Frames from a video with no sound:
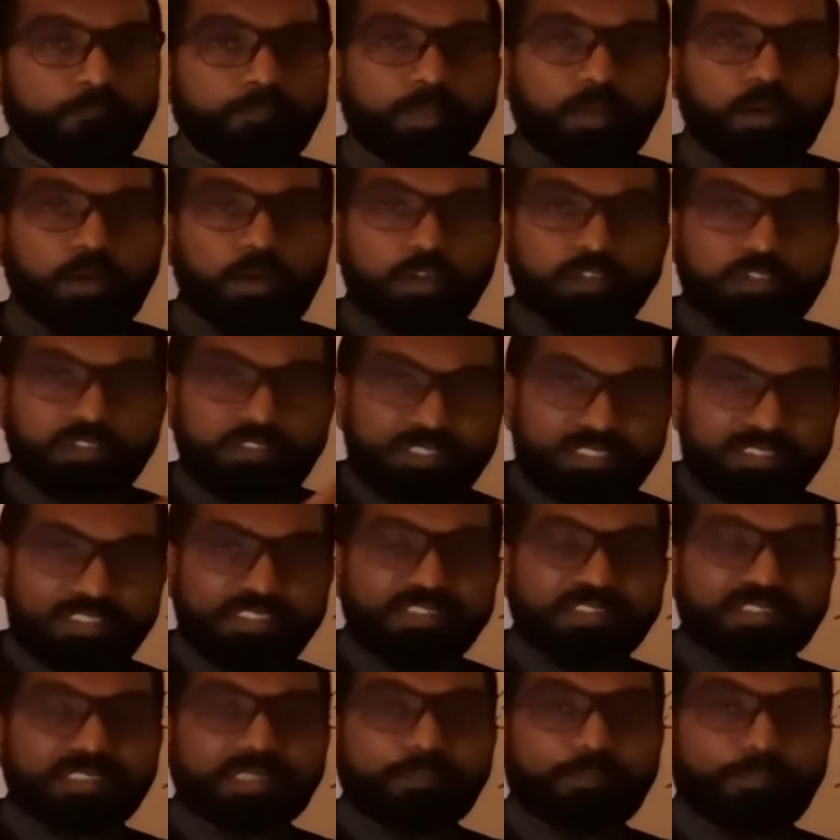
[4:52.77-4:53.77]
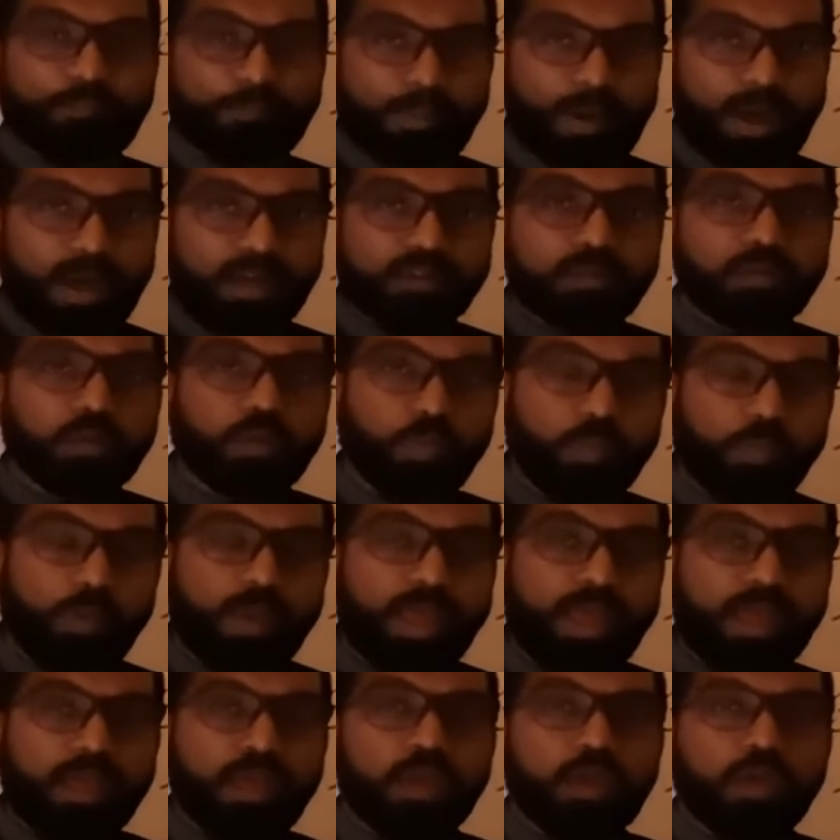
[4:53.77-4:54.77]
Because this is the part
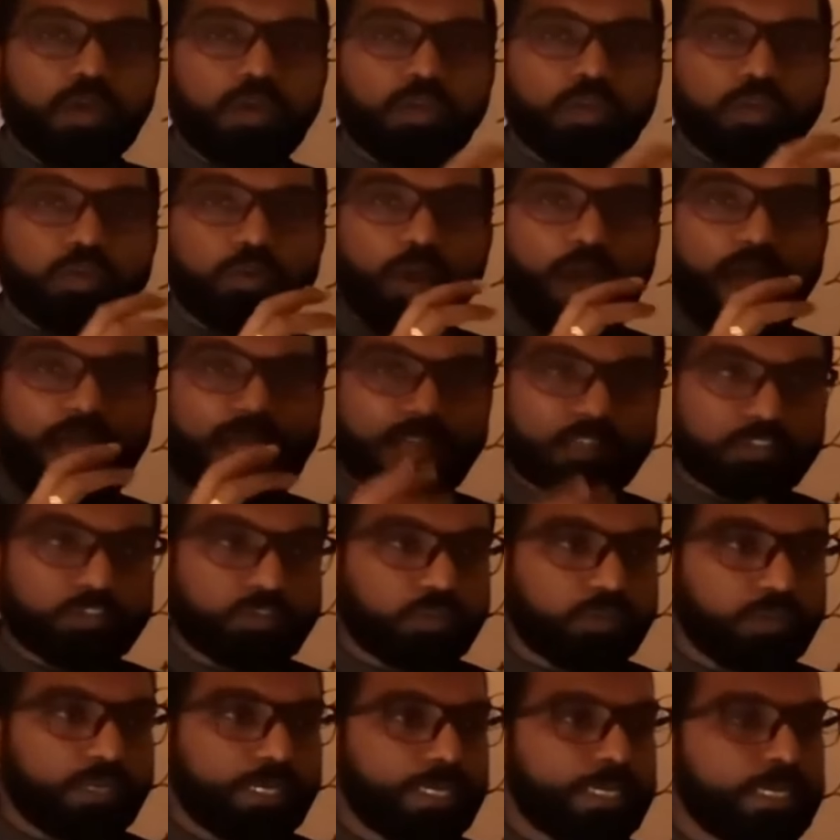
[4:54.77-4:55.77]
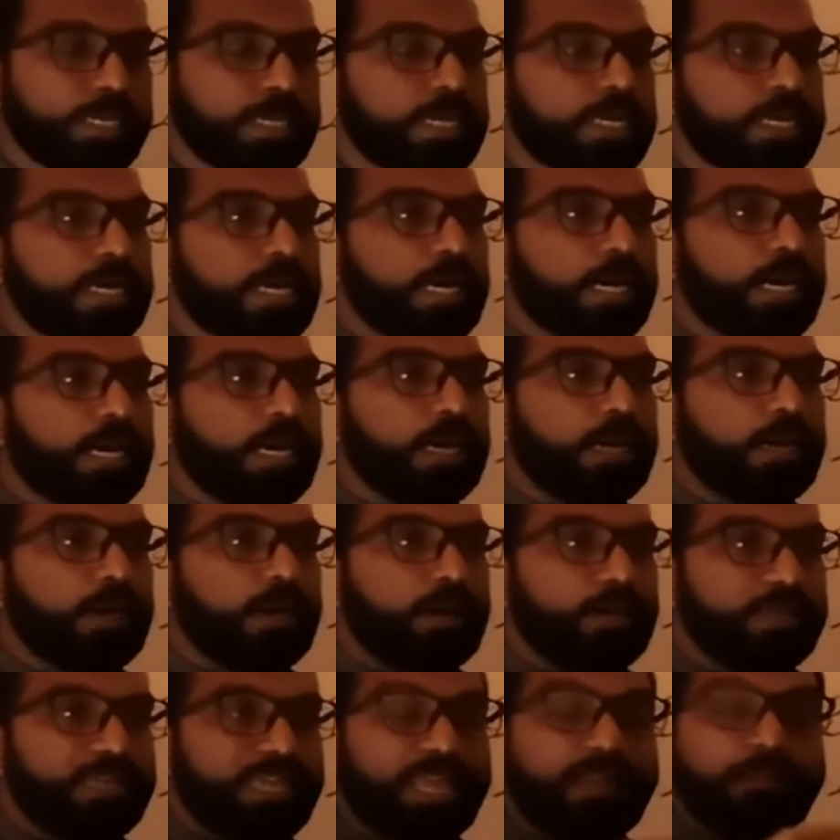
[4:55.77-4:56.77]
where you actually
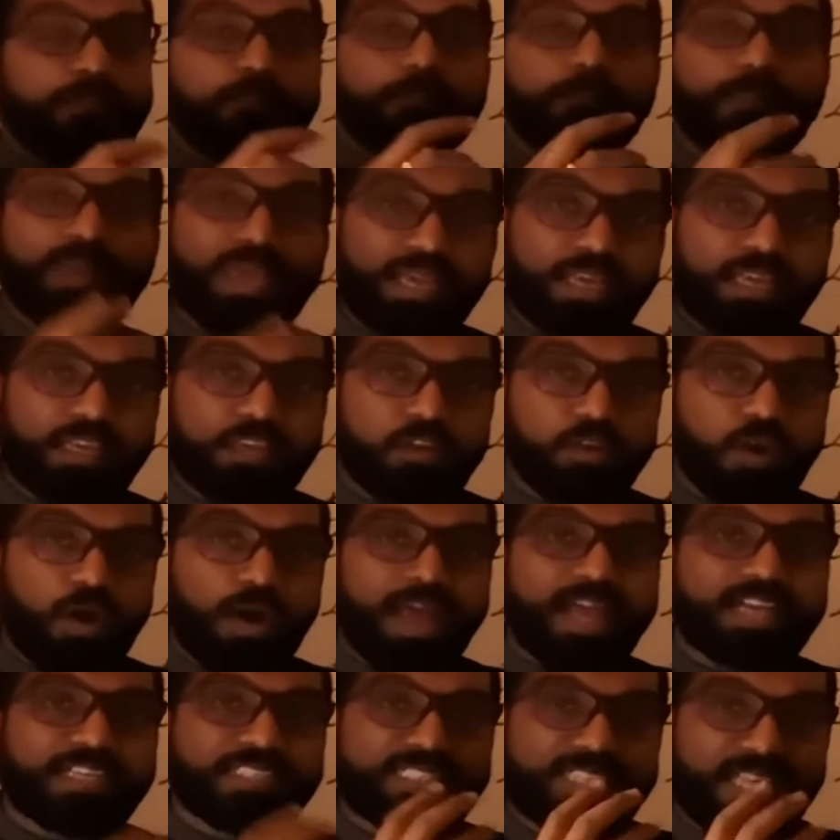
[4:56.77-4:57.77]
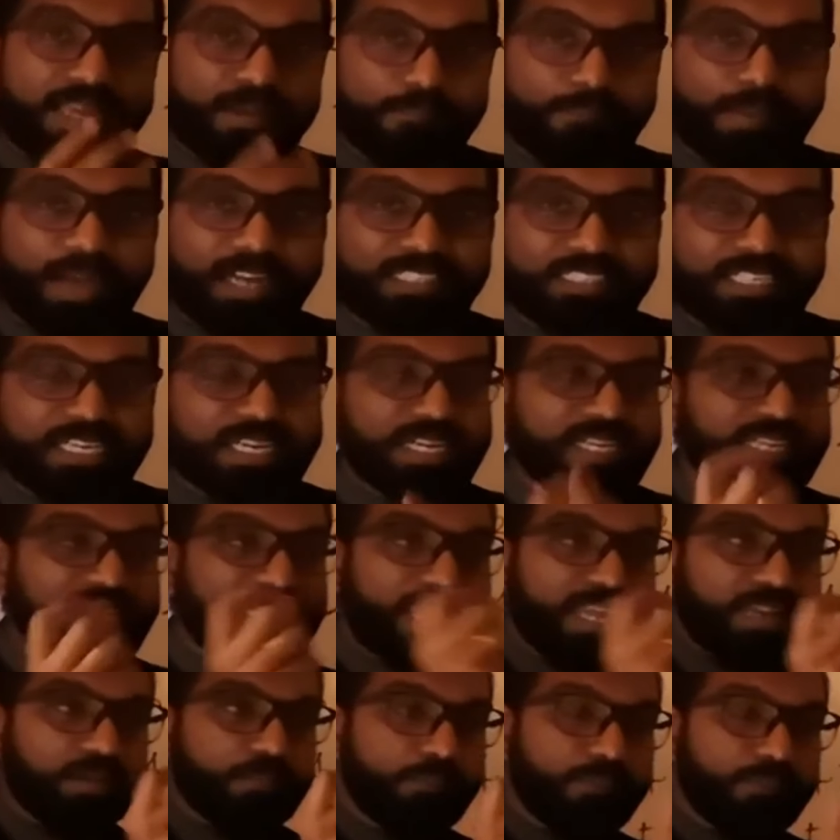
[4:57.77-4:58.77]
can make your essay better,
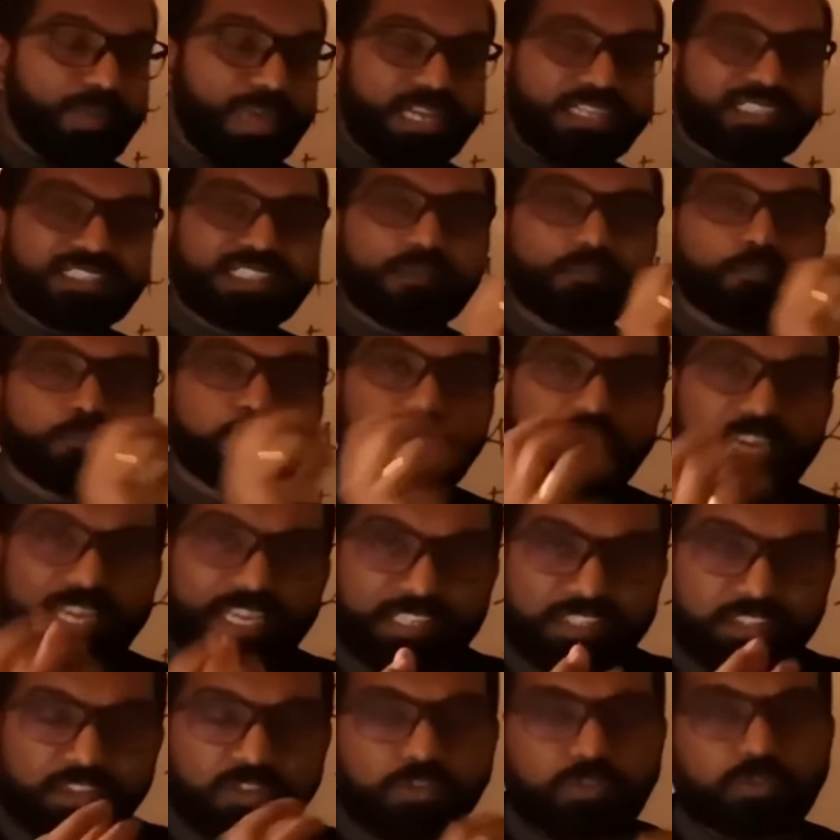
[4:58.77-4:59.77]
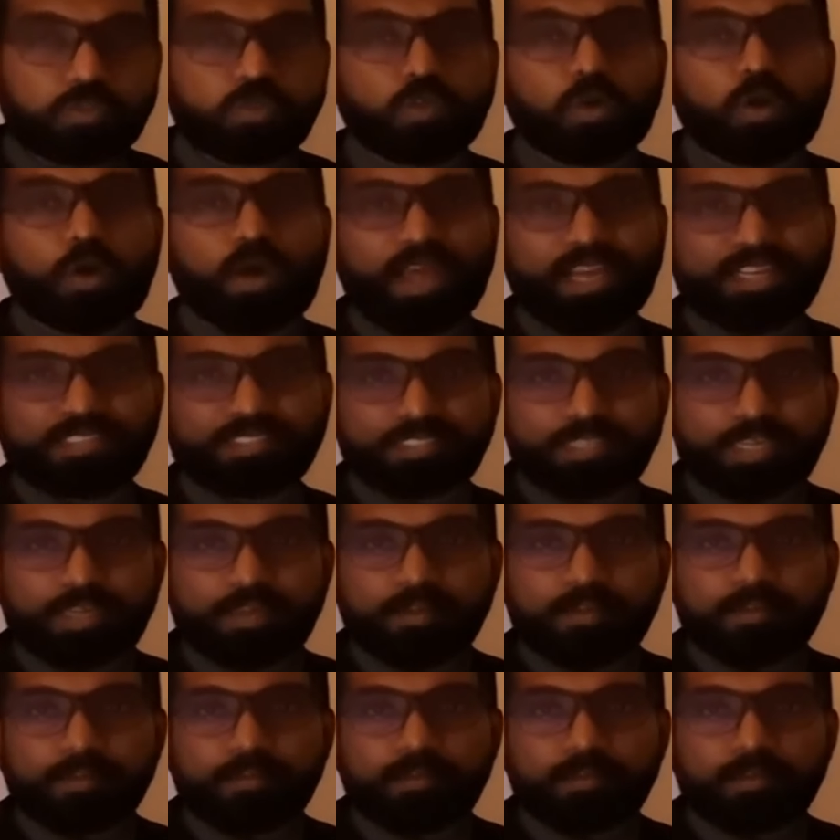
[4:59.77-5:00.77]
can make some changes to your essay.
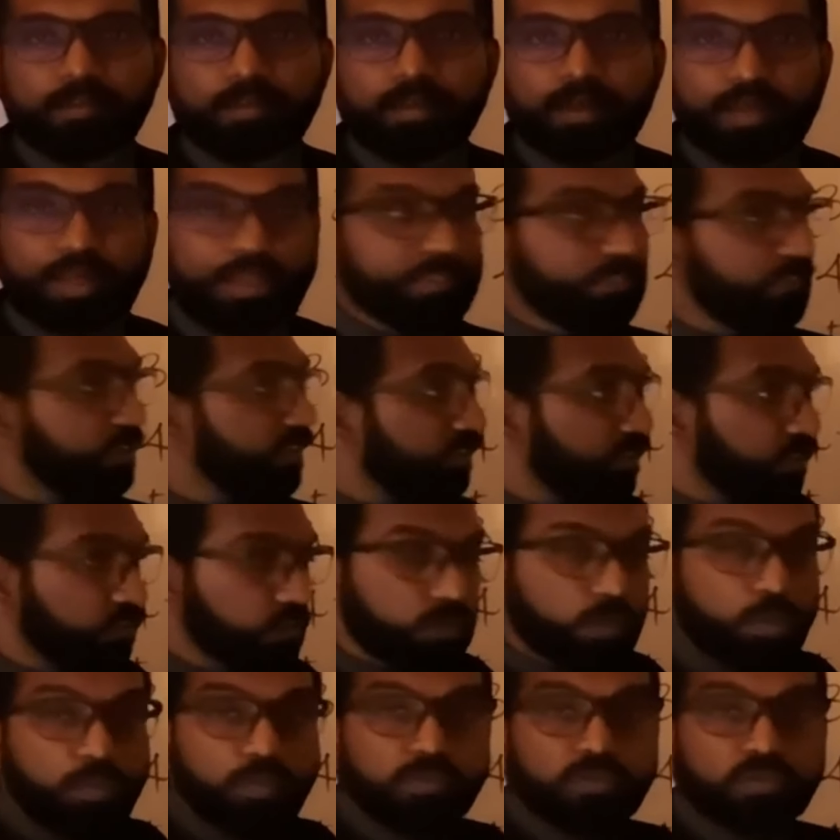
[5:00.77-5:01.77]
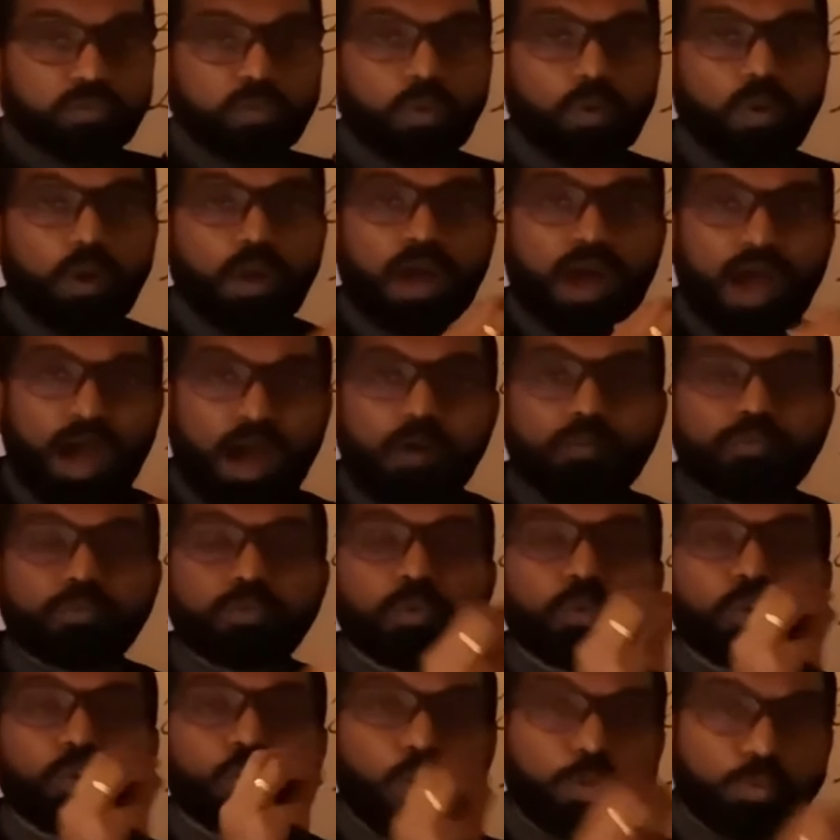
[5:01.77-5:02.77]
and this is also how
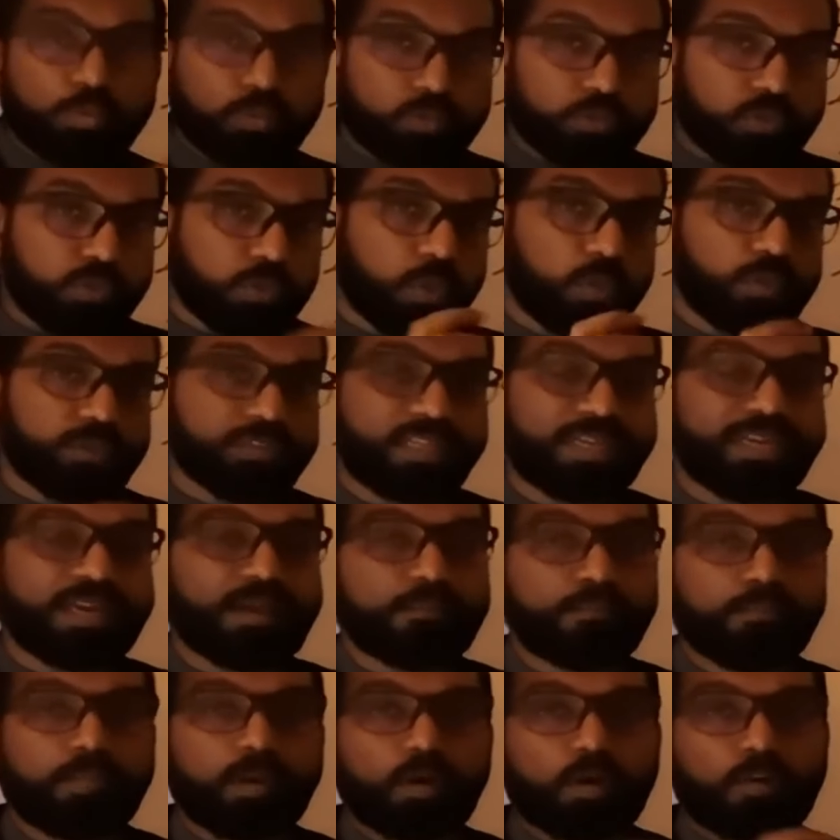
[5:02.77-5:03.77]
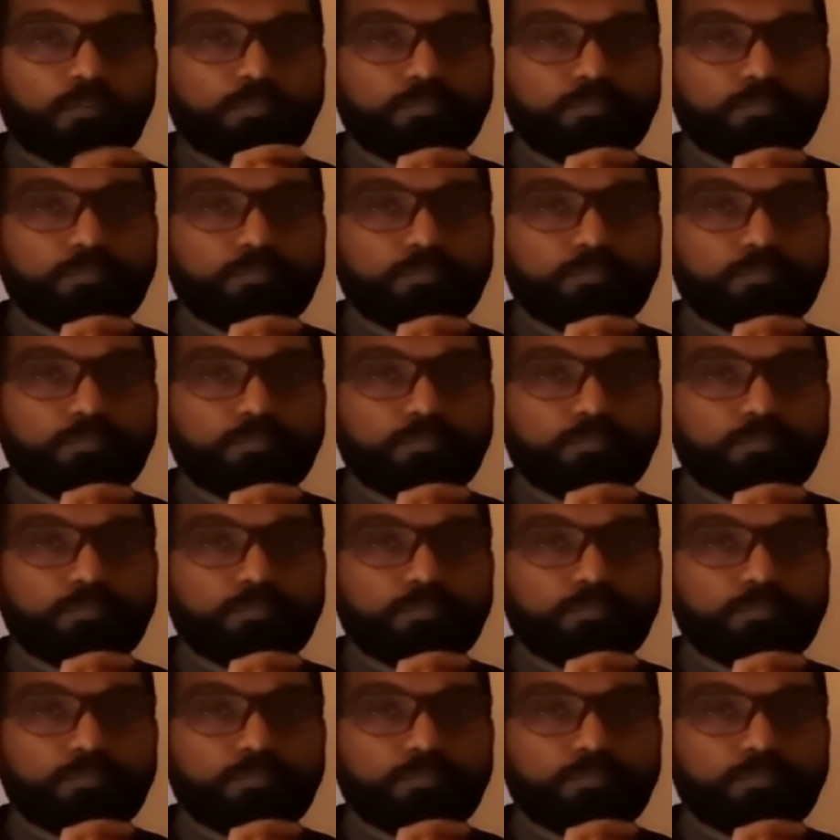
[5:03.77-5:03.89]
you control the number